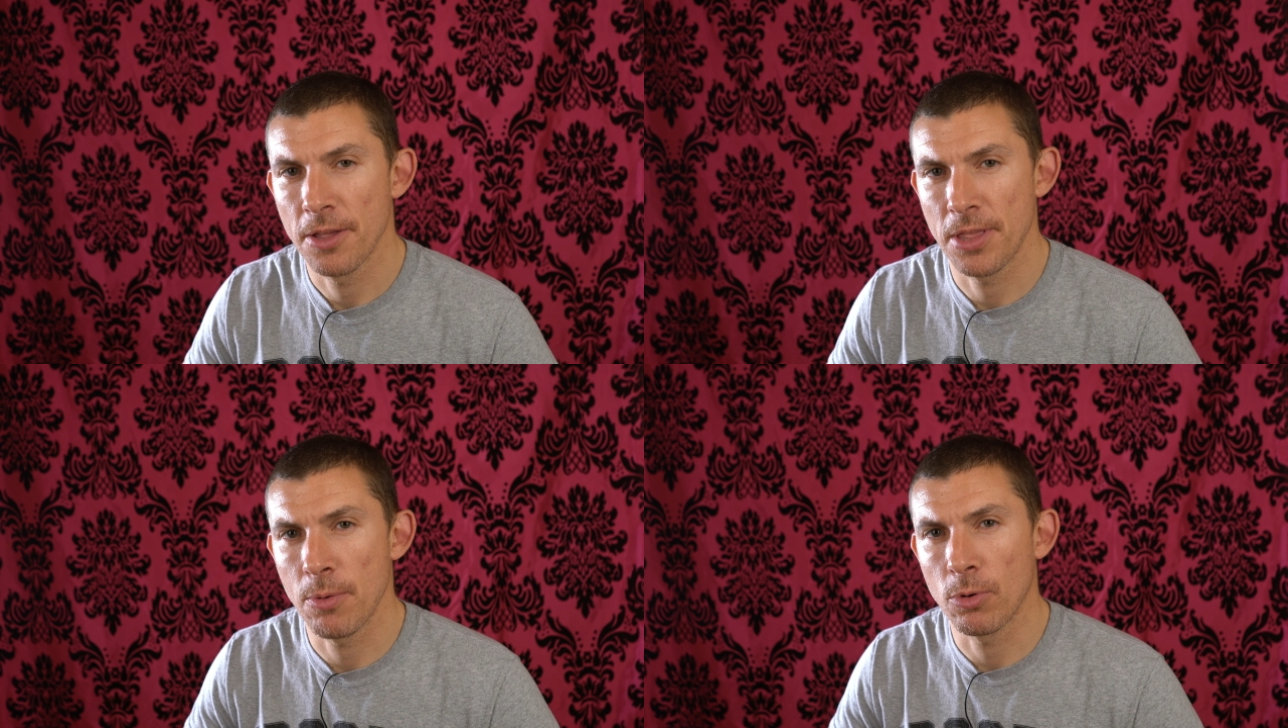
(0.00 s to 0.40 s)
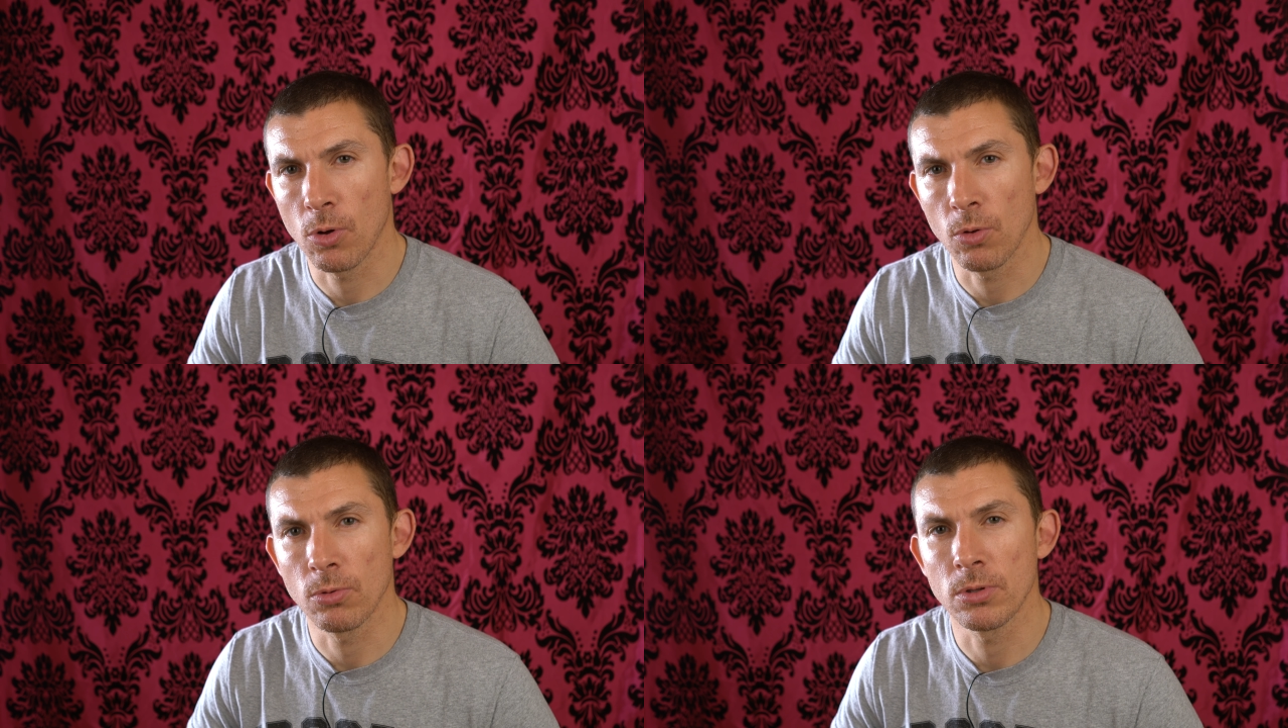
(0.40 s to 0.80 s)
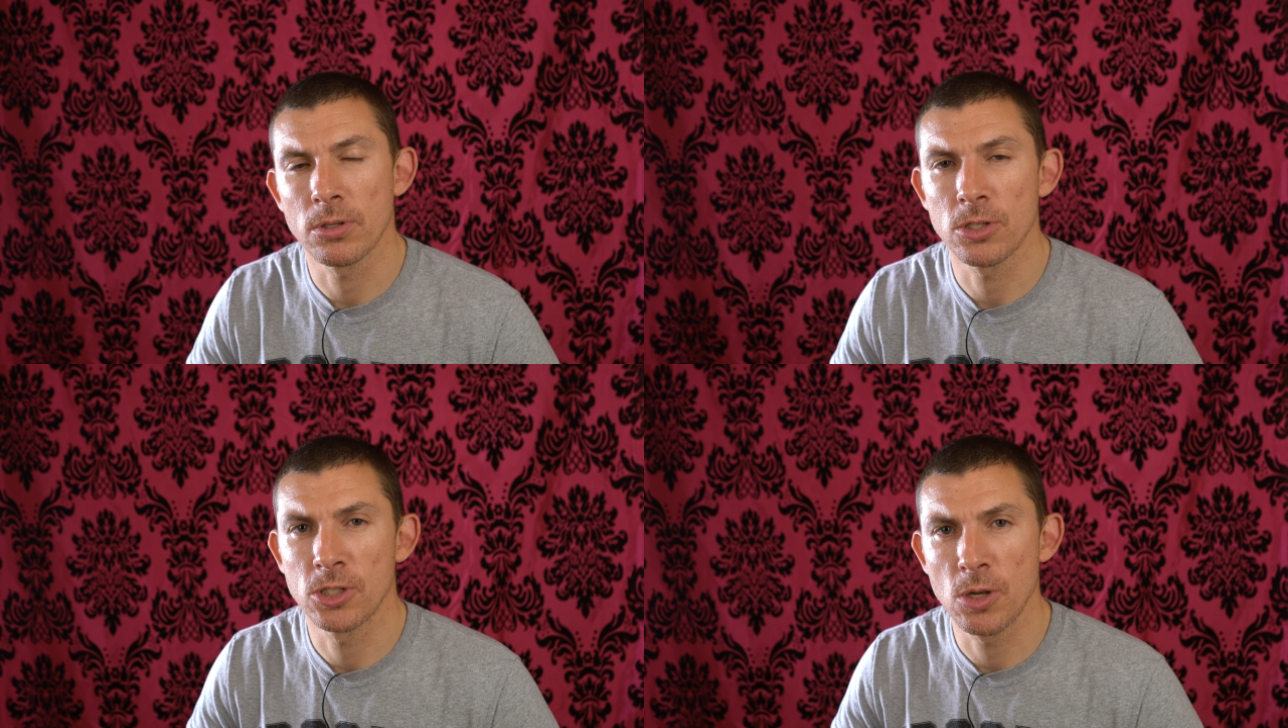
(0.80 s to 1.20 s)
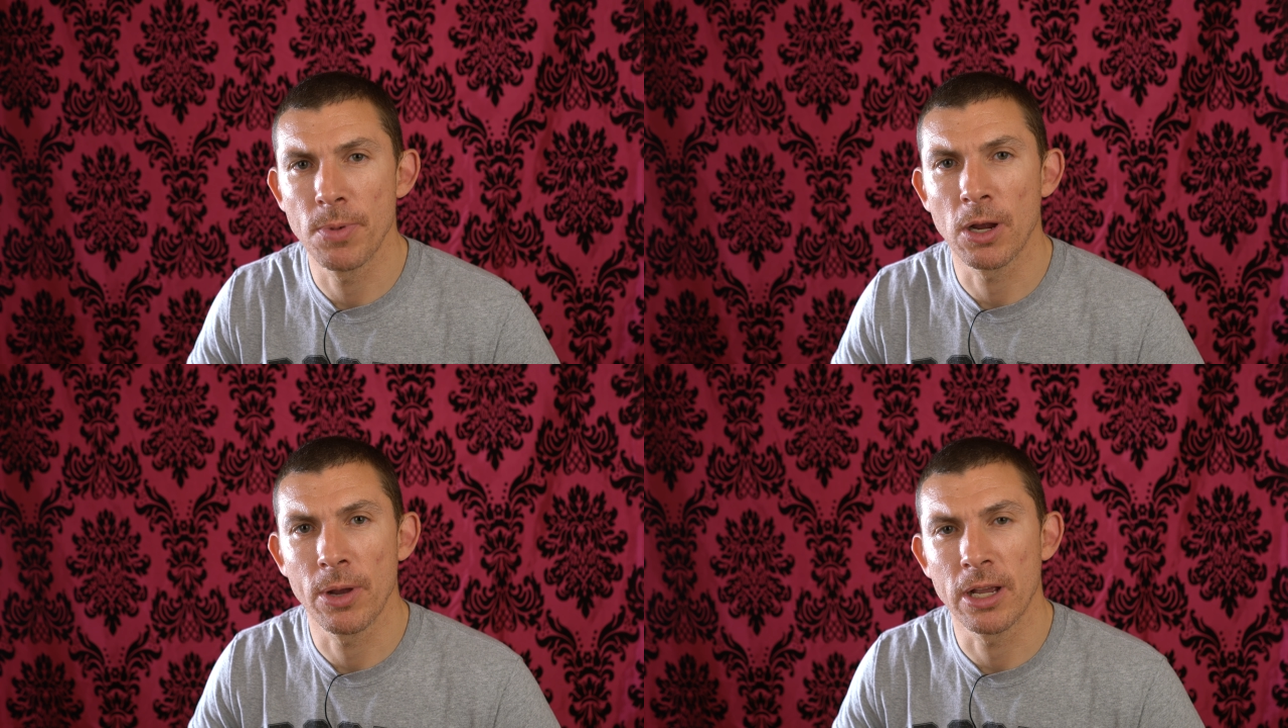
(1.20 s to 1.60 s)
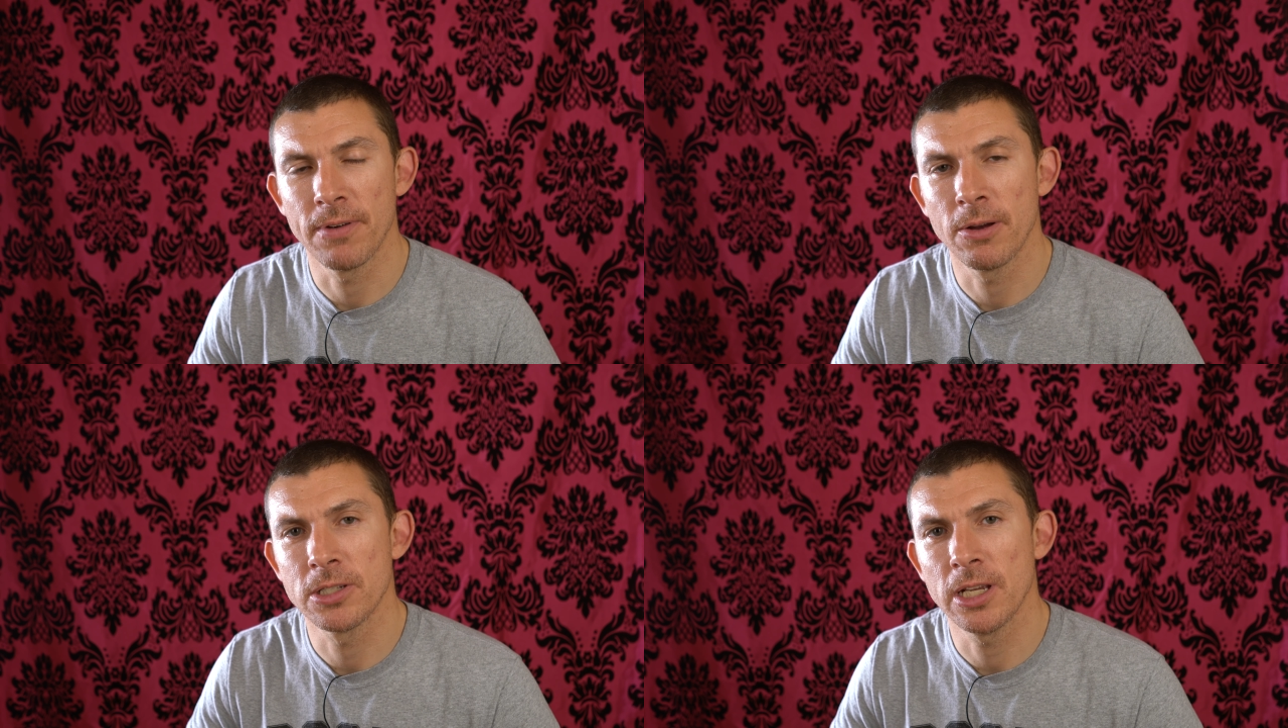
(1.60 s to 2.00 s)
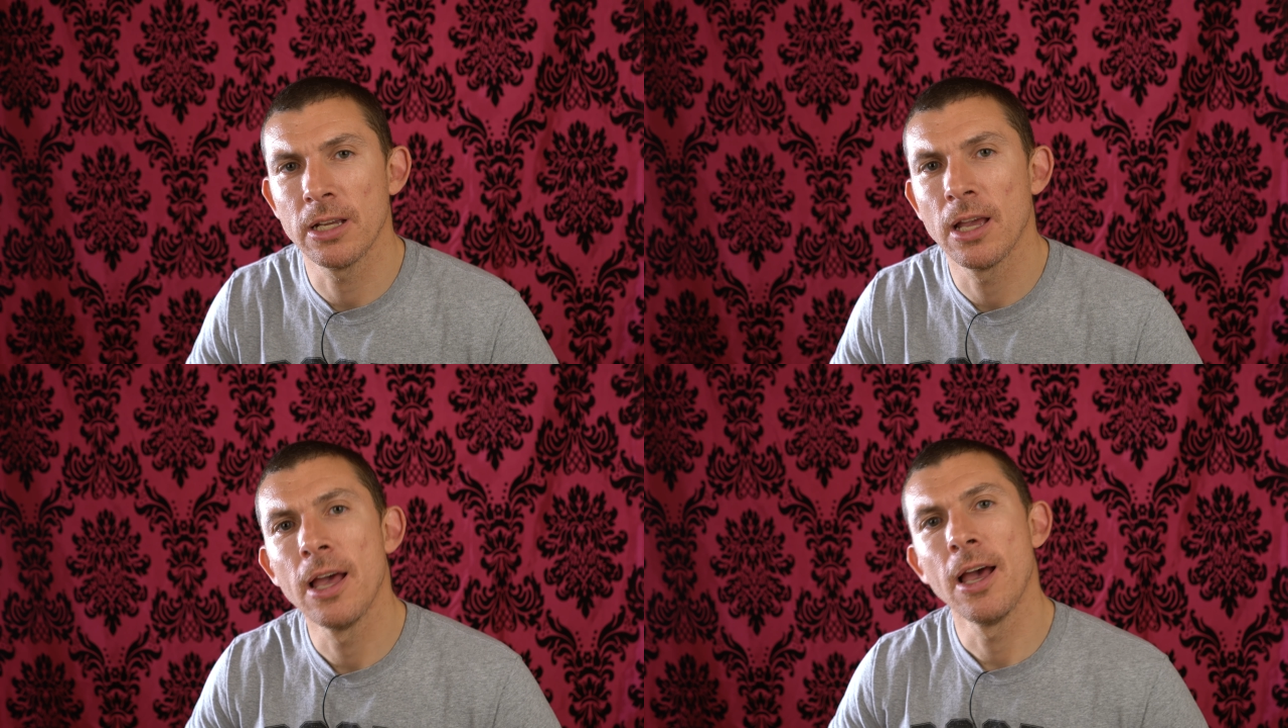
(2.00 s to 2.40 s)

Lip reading: they were all super quick at focusing.